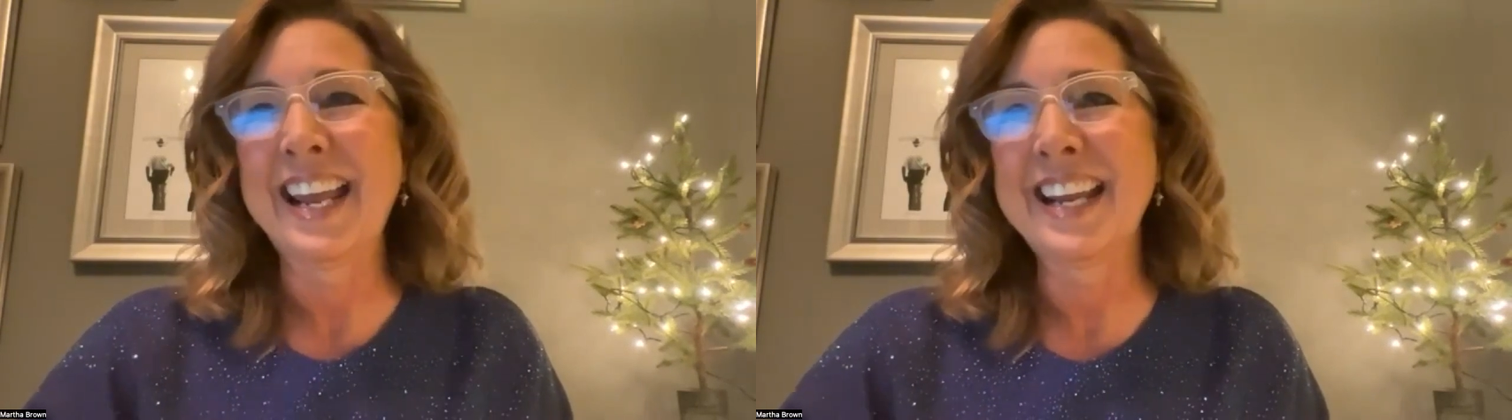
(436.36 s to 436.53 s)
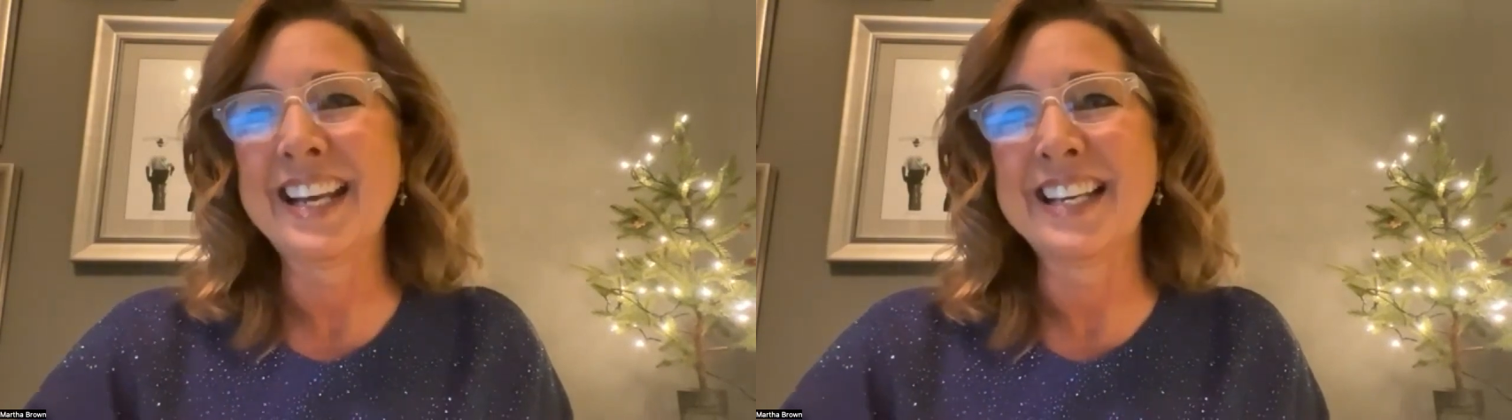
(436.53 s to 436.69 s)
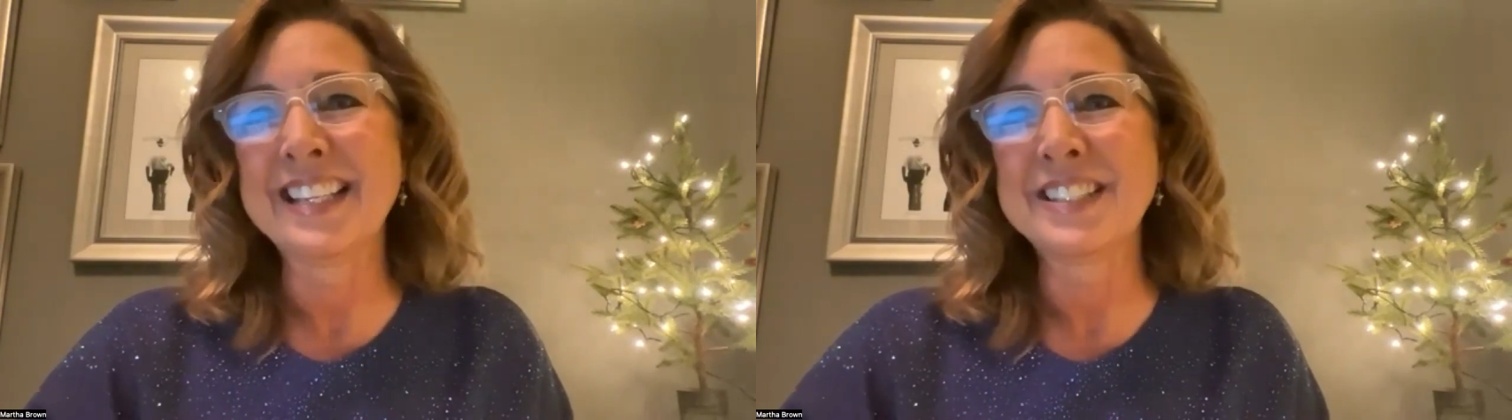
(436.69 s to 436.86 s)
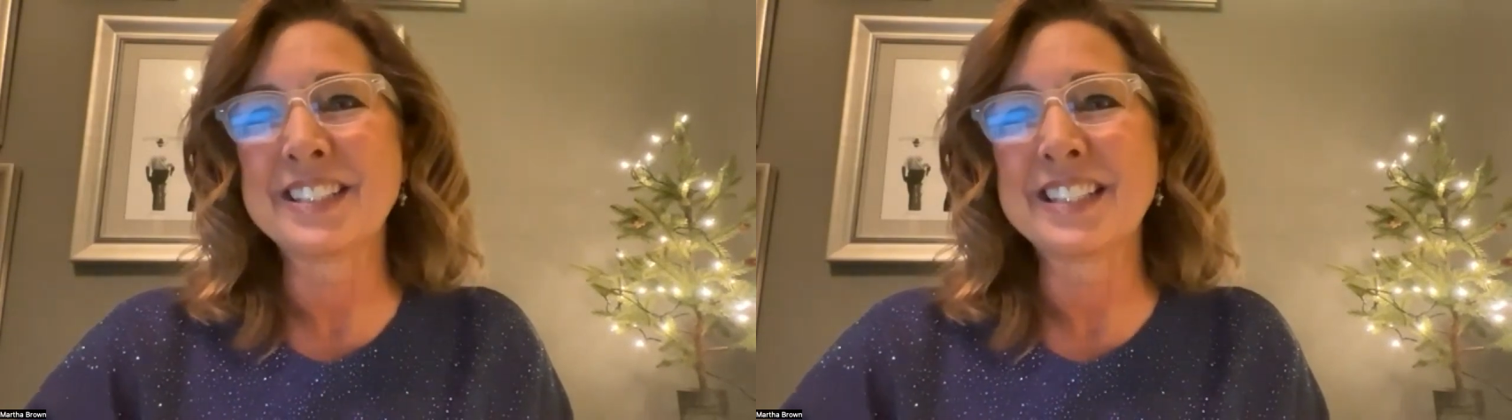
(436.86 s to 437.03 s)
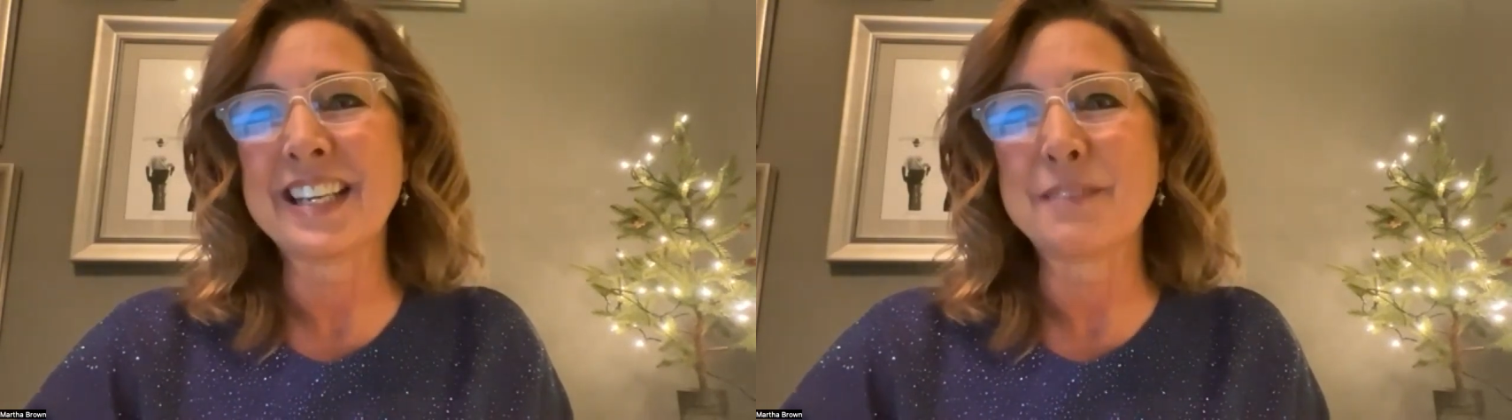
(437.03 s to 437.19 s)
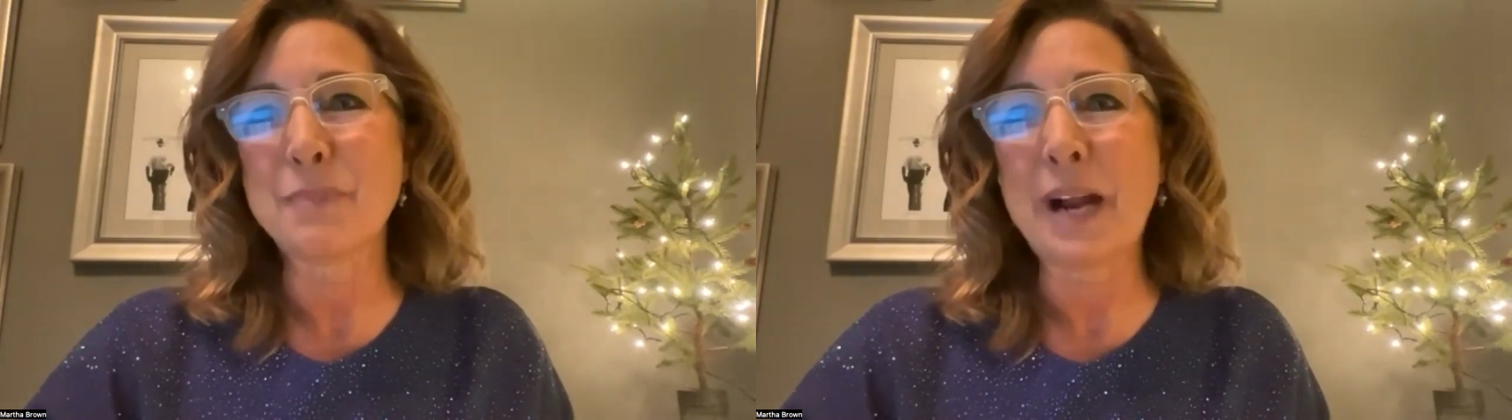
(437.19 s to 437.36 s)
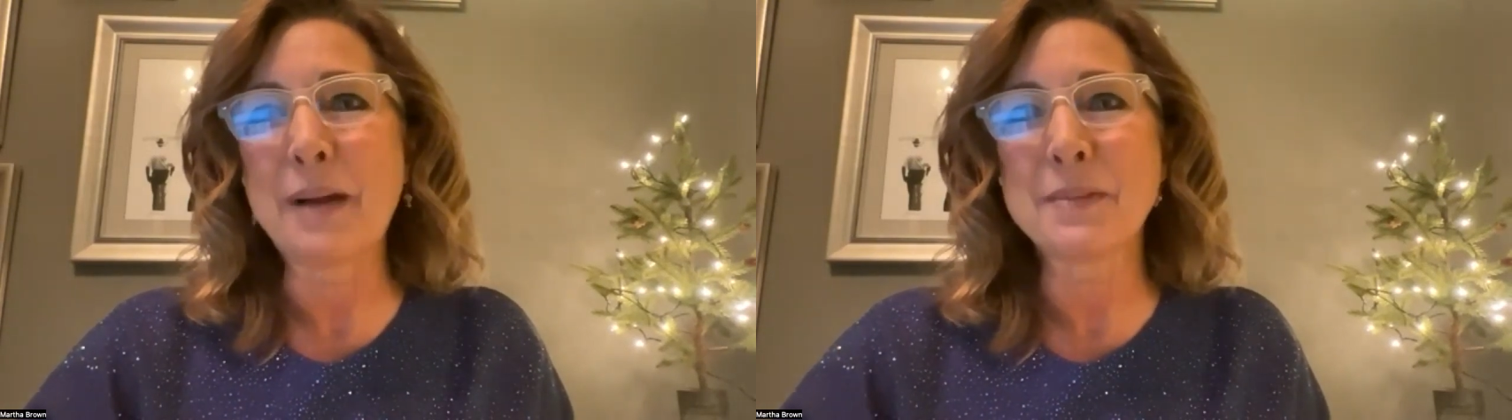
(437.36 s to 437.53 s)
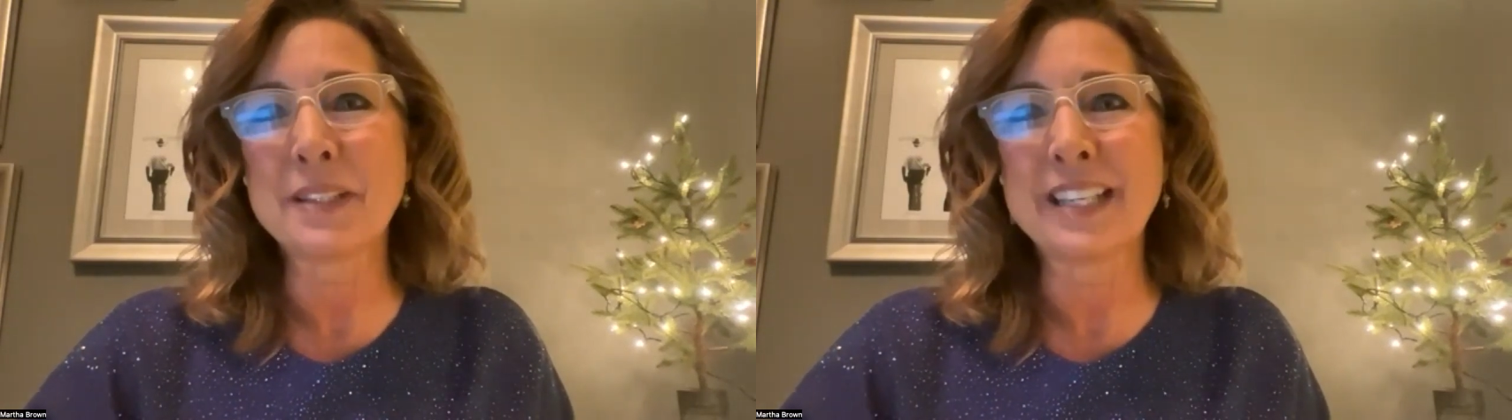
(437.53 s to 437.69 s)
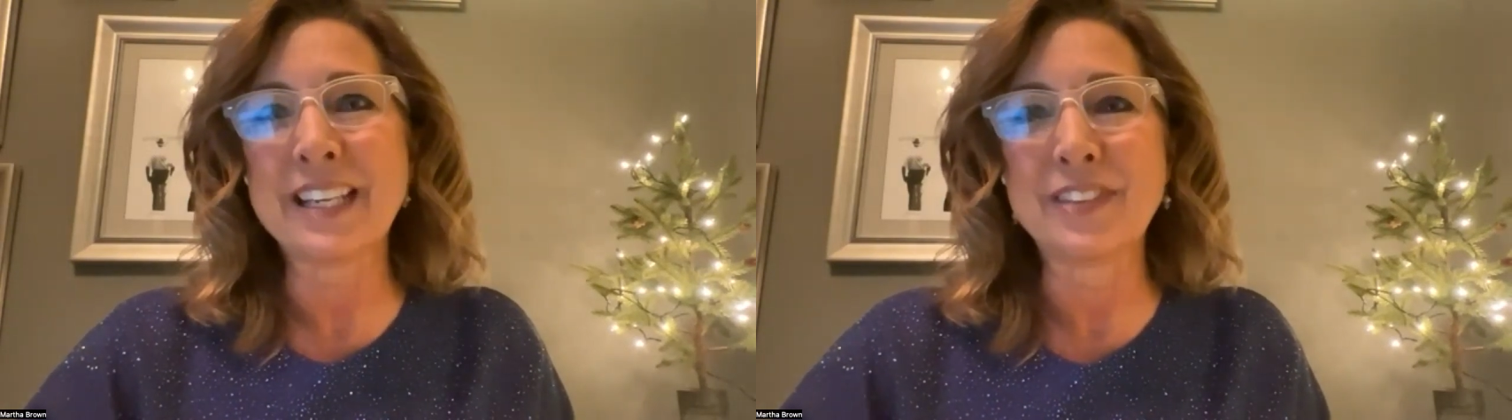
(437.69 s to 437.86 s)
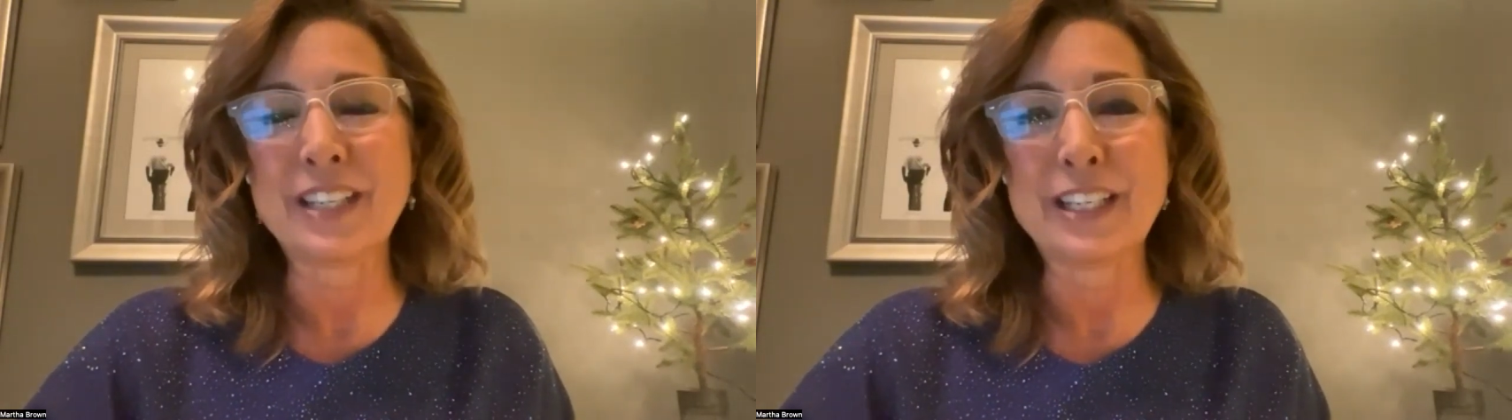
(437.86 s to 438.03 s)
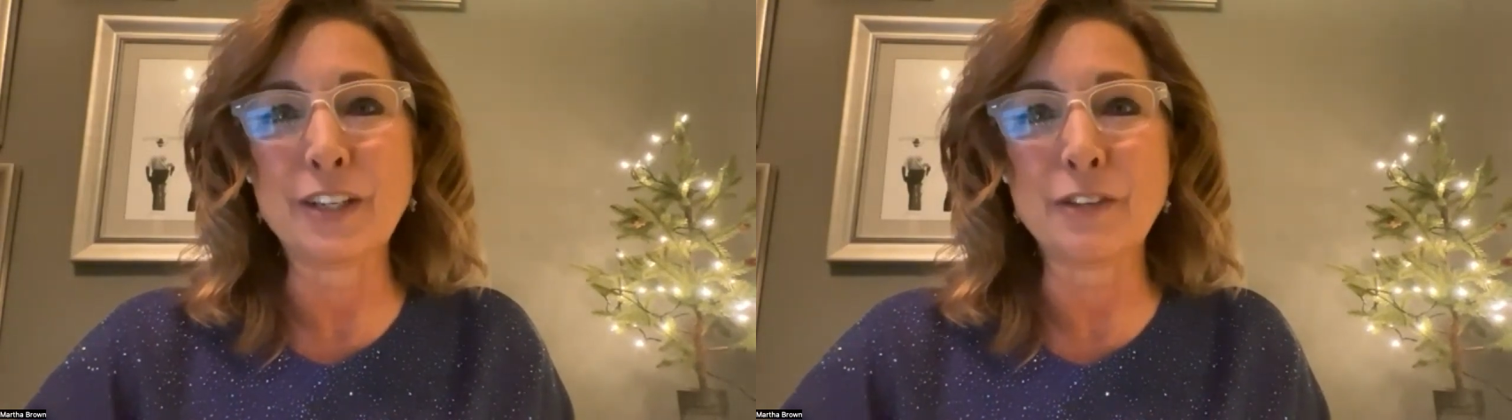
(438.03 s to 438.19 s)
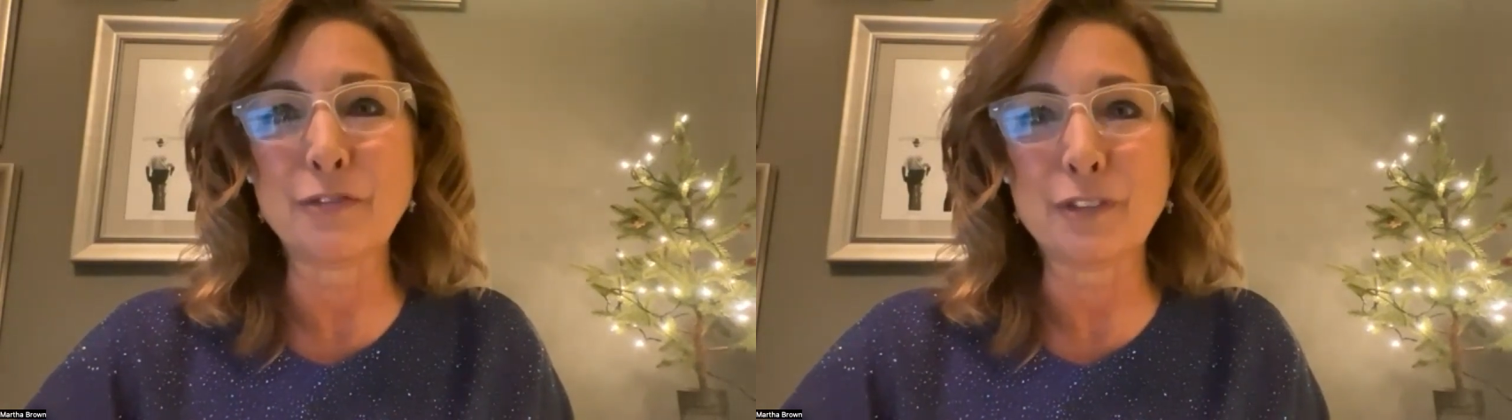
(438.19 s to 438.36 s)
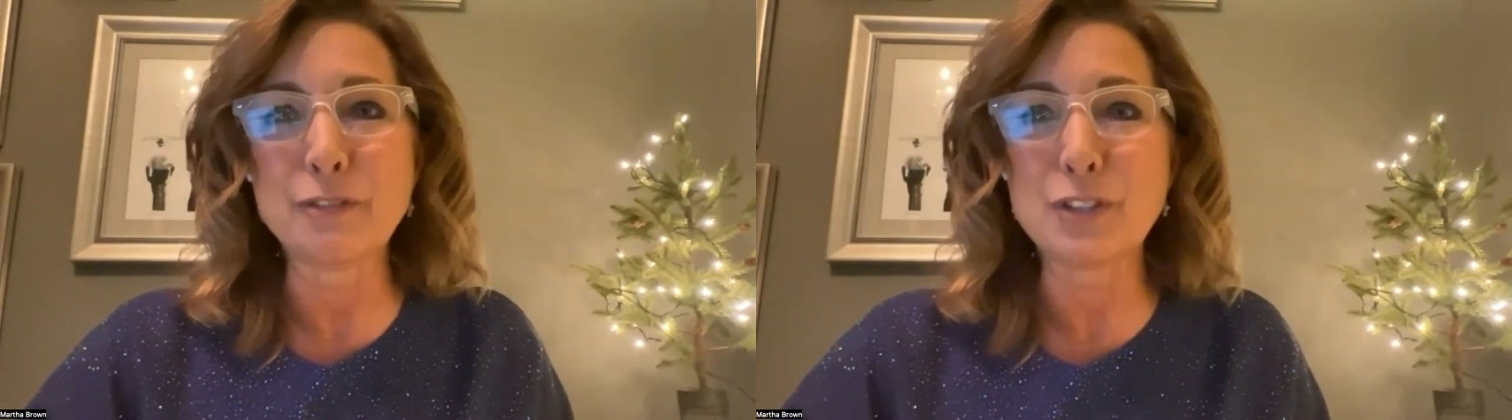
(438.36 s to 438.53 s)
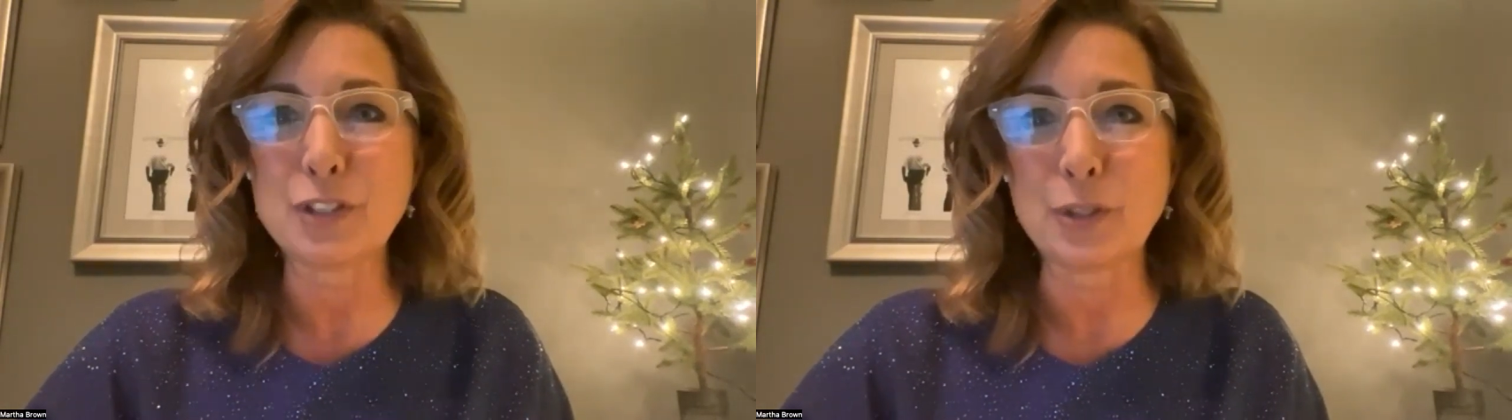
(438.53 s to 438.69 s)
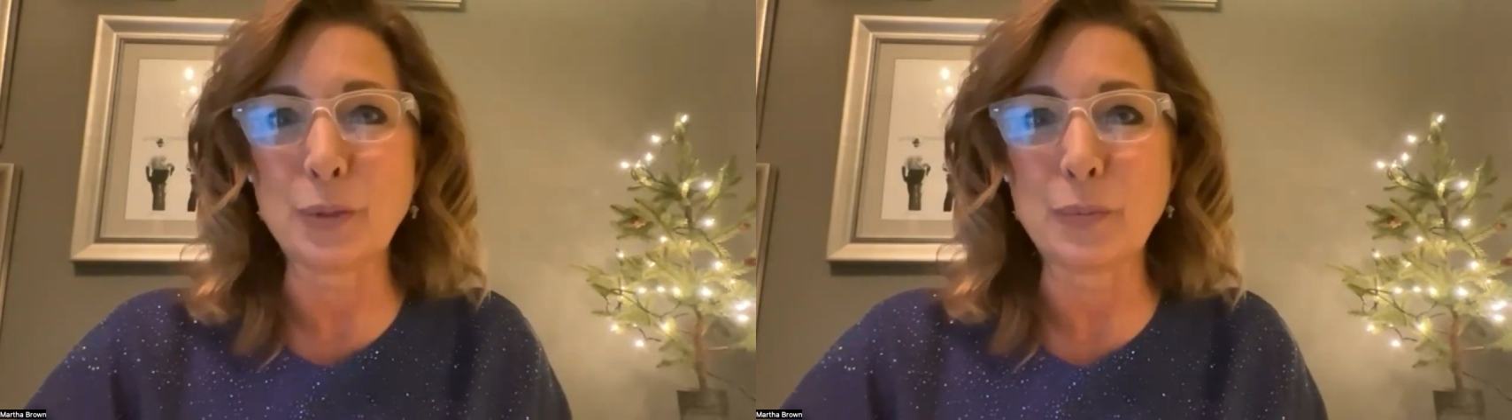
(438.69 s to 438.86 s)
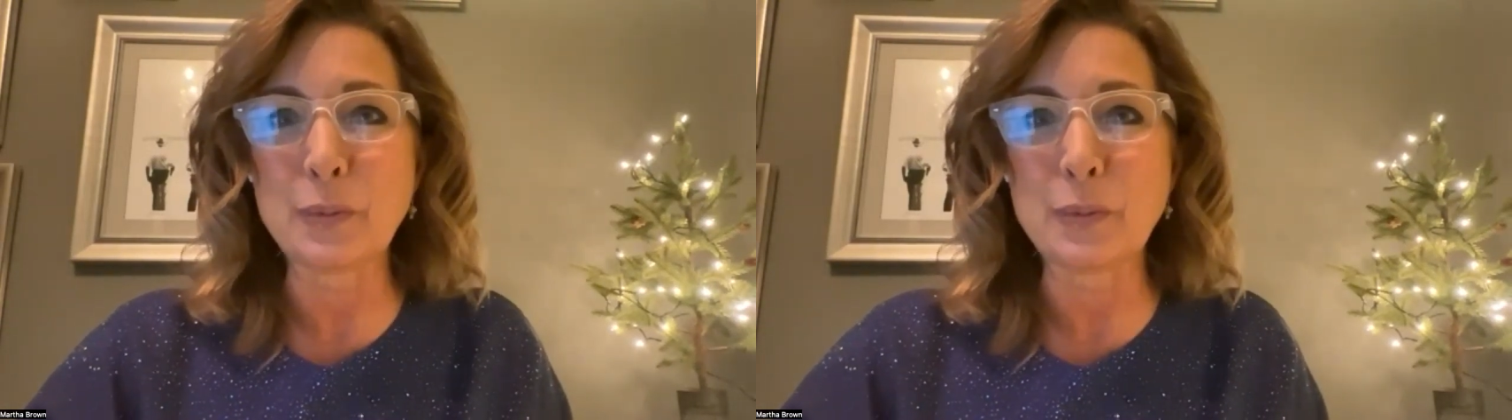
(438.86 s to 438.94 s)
And probably in the near future,